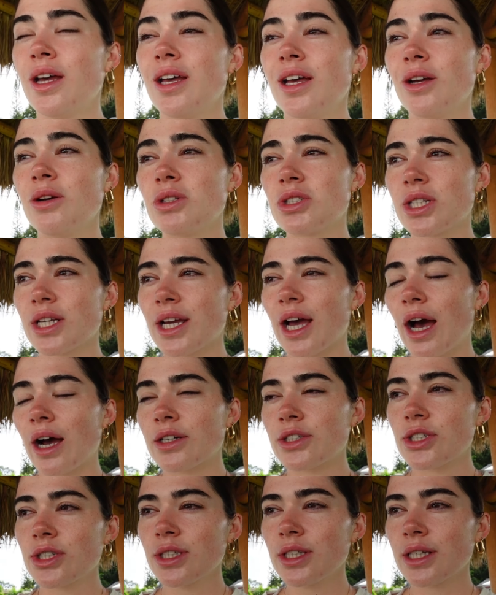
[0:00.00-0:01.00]
it was like
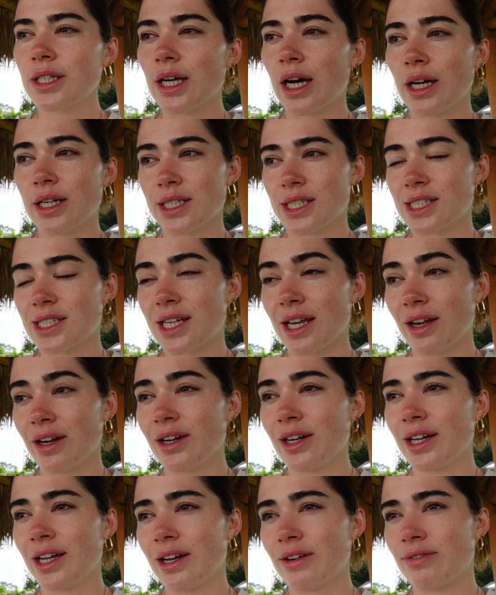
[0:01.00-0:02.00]
actually like kind of
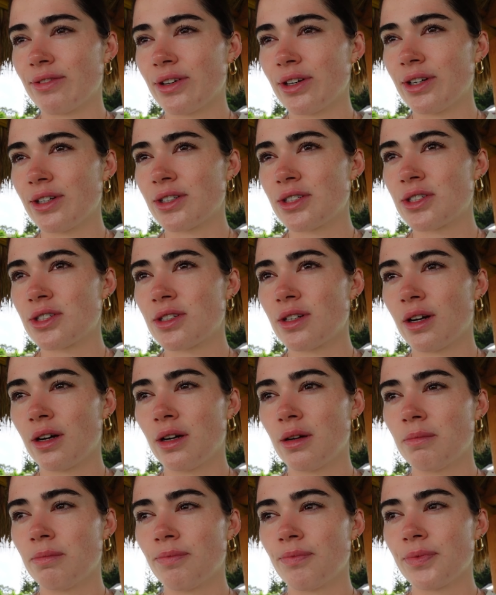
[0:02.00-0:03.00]
scary at first
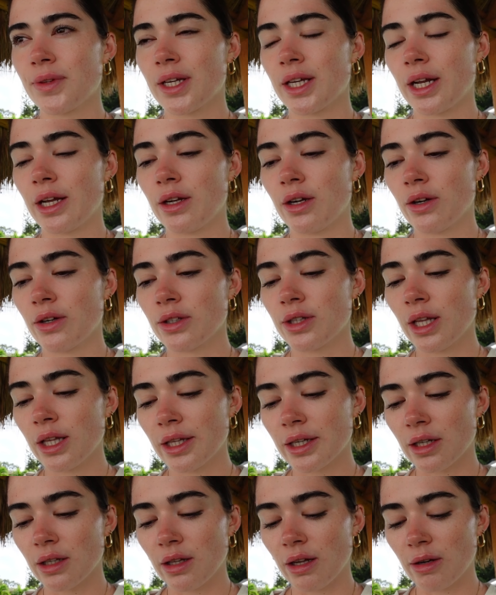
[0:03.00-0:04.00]
um and I heard that
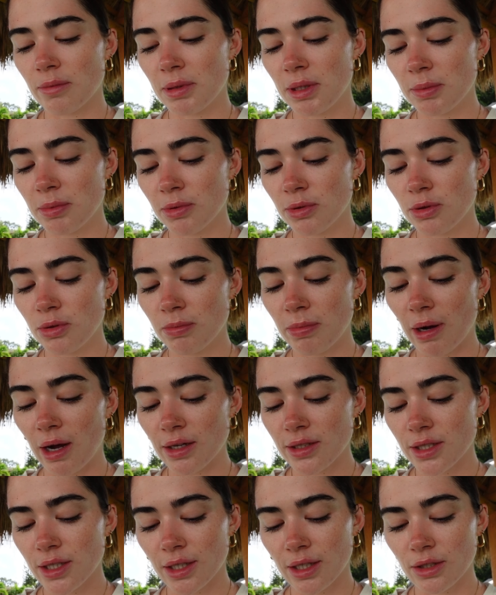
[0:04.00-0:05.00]
like a lot of people who
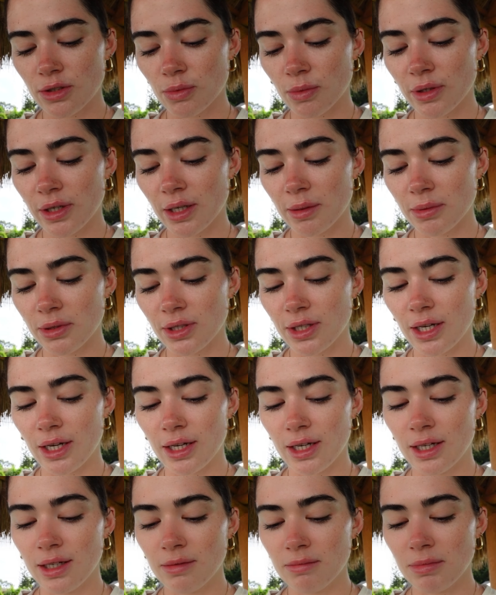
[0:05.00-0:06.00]
bought tickets weren't able to
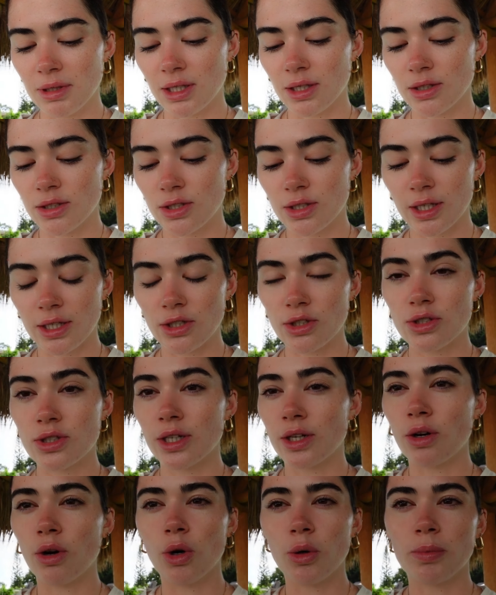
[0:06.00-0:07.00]
get in because they just
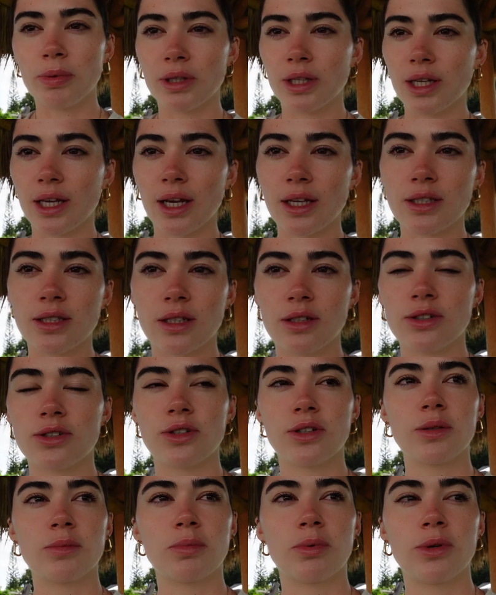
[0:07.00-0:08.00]
like opened the gates at a
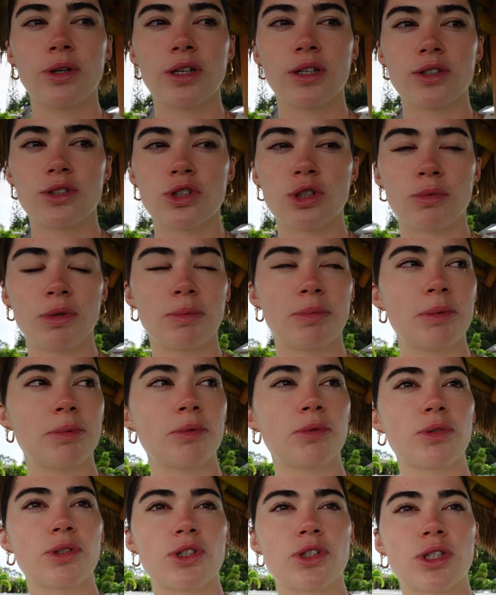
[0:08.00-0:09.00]
certain point because so many
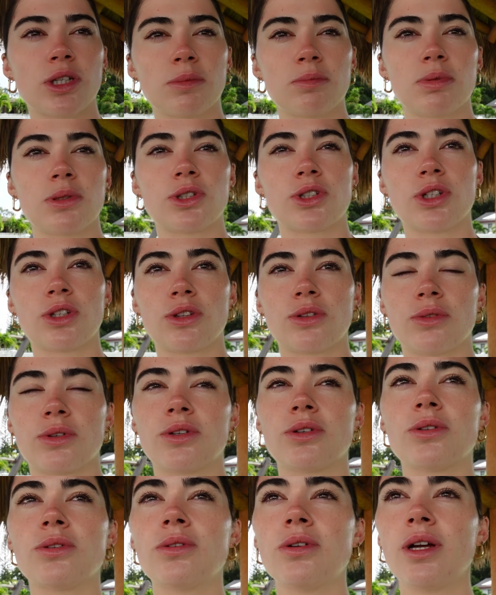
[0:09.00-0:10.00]
people were just like pushing
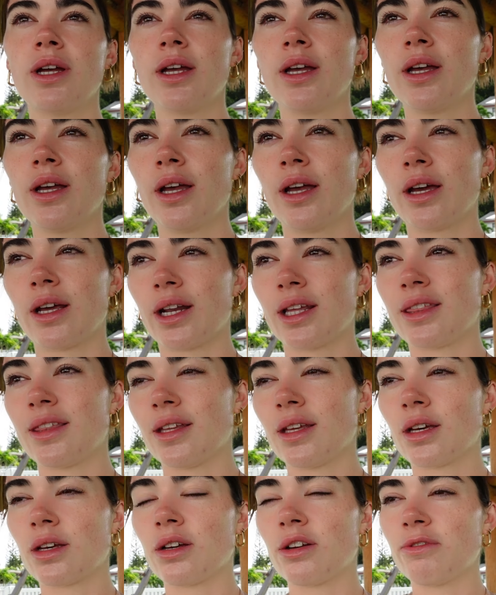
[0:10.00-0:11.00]
through and I
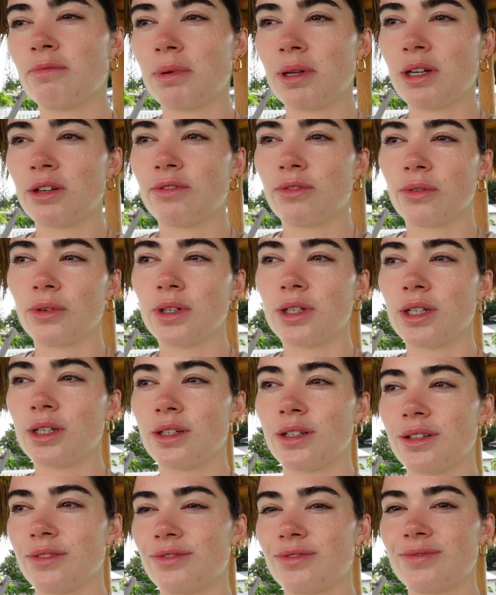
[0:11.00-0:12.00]
think it could have been
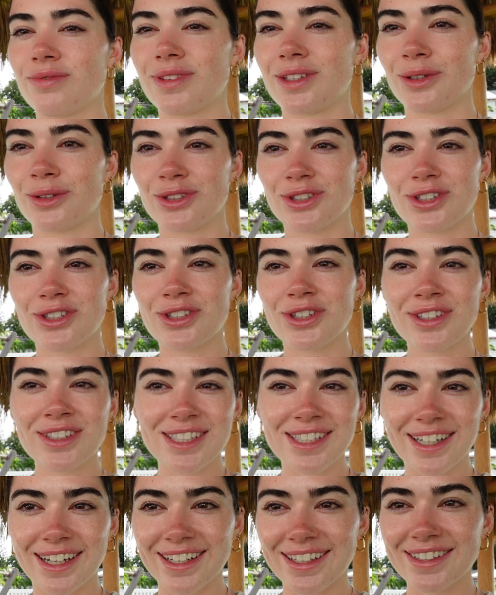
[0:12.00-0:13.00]
avoided if there was just
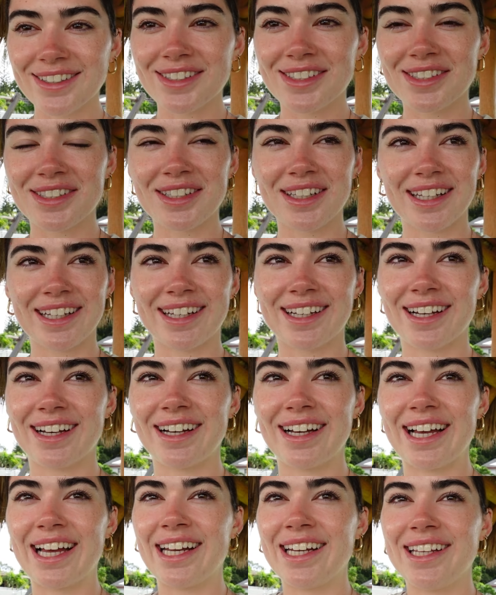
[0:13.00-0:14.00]
turnstiles like
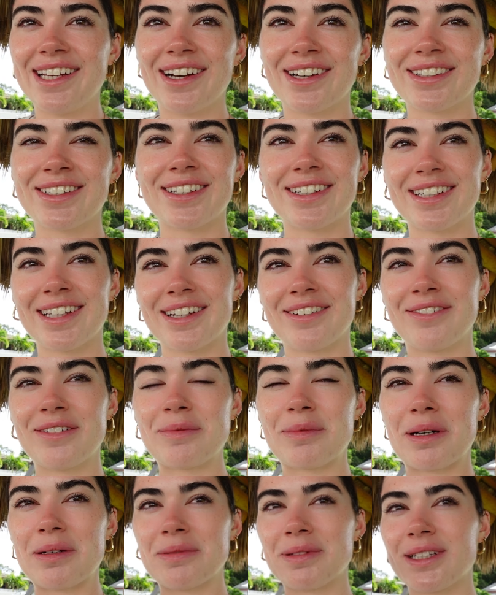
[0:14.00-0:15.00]
any other like
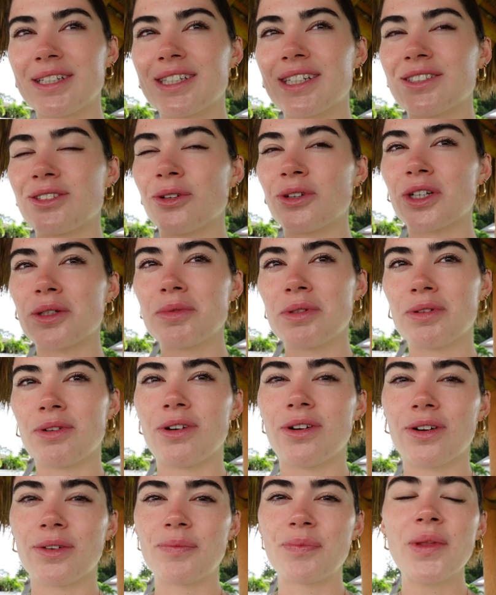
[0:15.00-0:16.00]
football place like don't get me
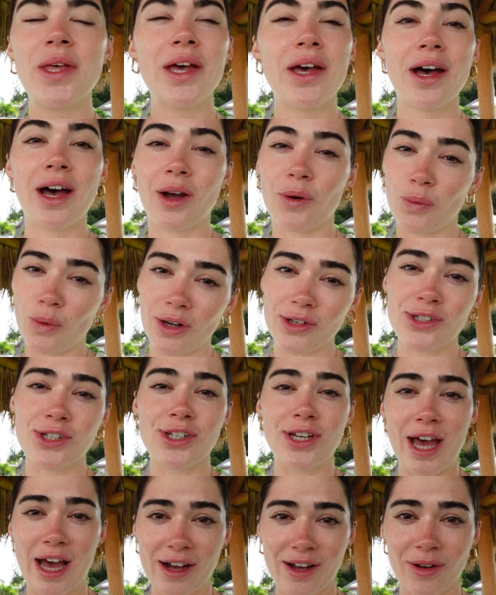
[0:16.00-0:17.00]
wrong I watched
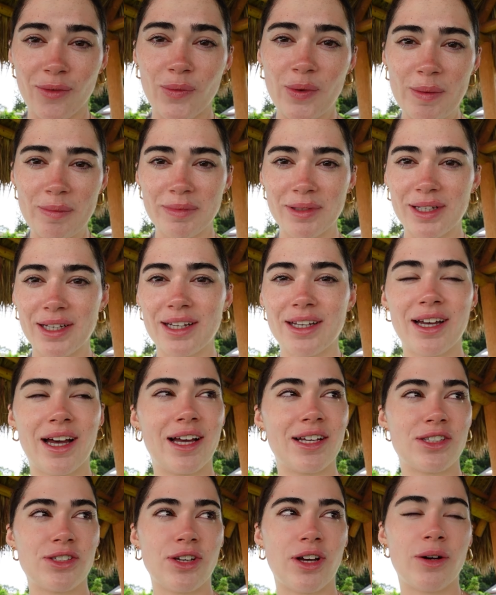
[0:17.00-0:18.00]
Attack on Wembley
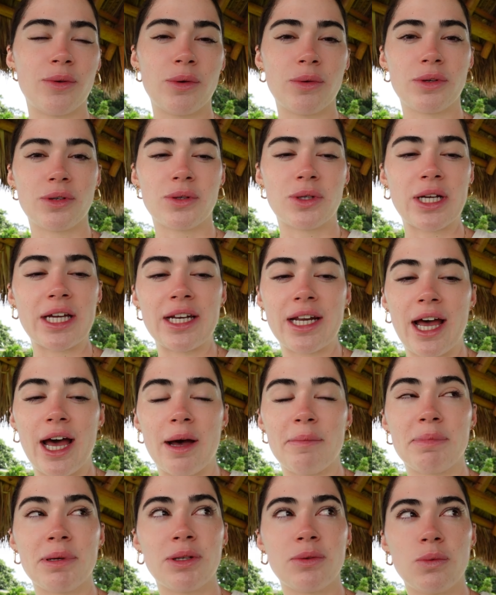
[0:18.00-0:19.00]
I saw what can
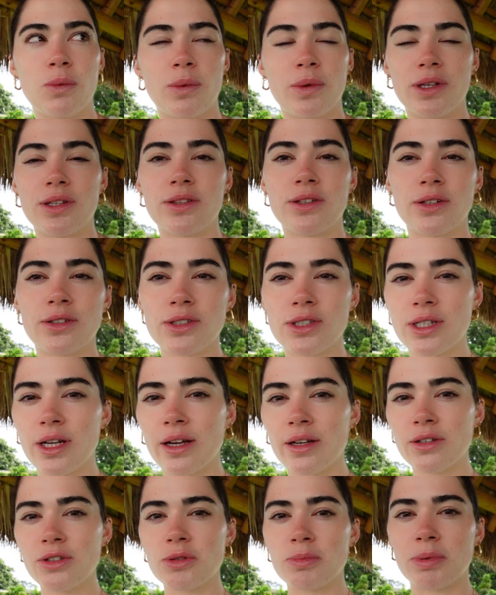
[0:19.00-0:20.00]
happen with
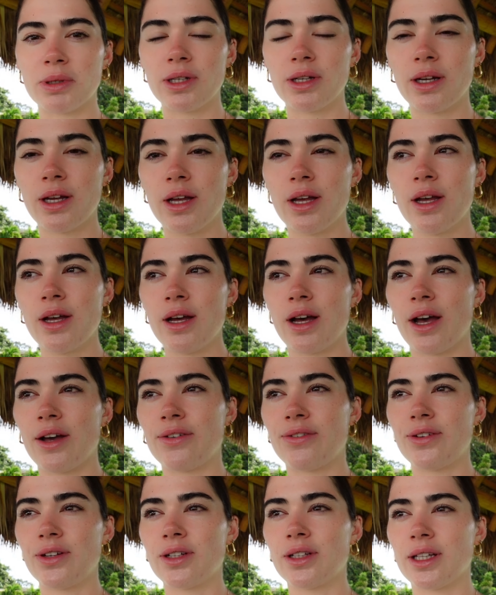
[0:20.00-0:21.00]
turnstiles but I
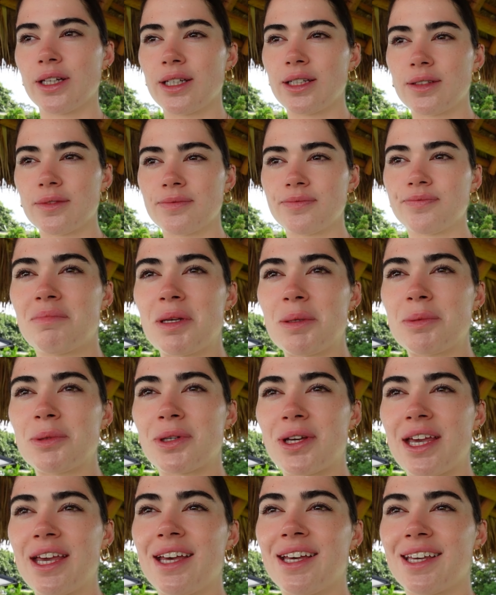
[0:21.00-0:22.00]
feel like people
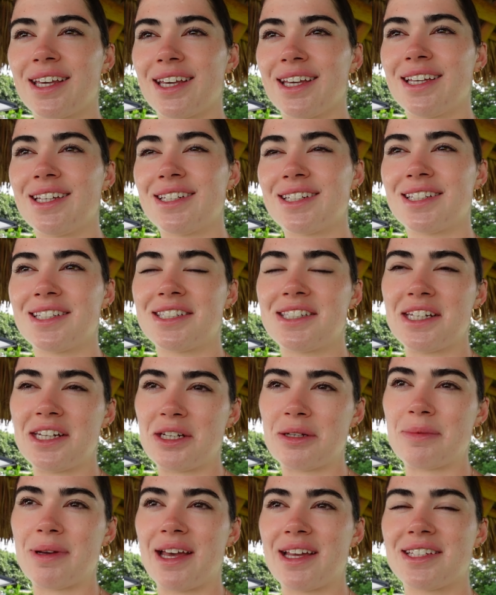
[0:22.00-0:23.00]
can't get into the
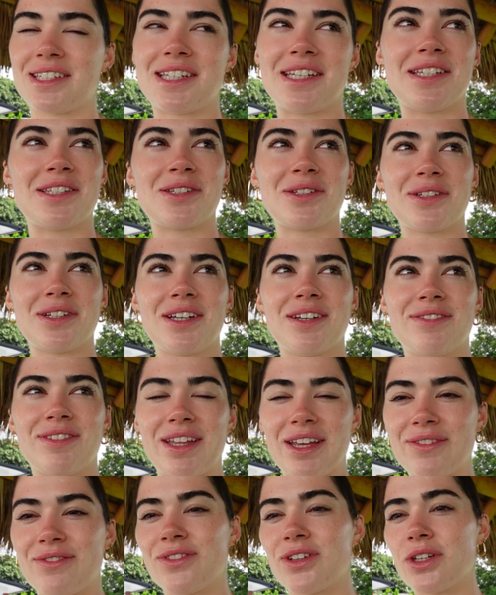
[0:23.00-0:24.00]
stadium as easily if
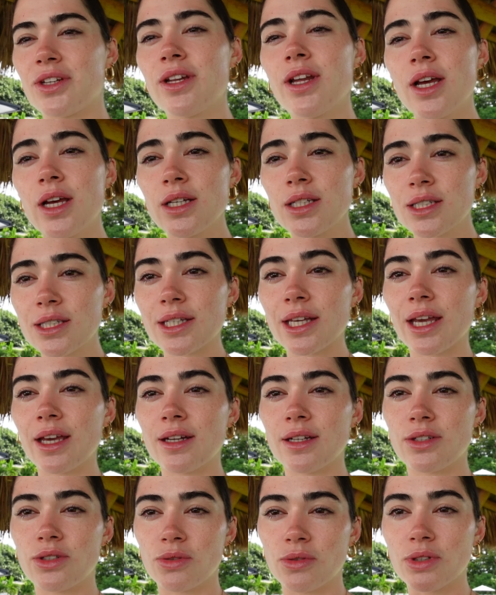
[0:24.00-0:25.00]
they have to
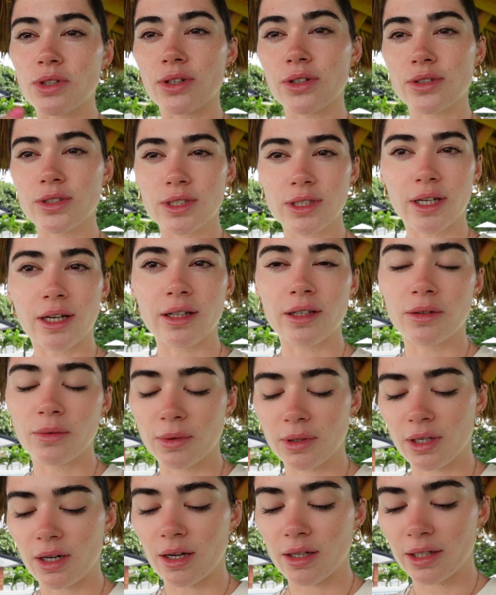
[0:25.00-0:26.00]
scan into a turnstile and
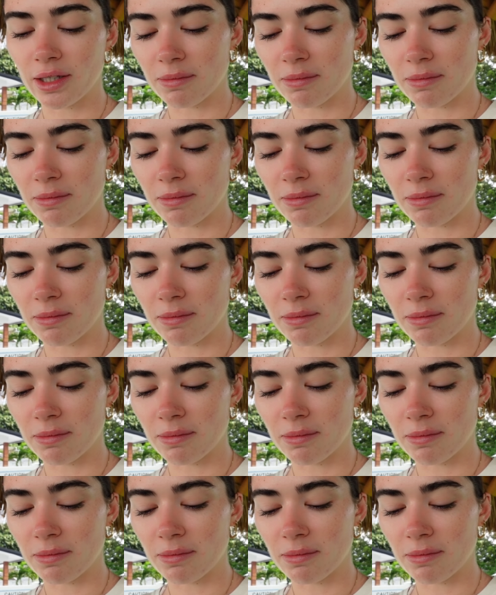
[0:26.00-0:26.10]
whatnot.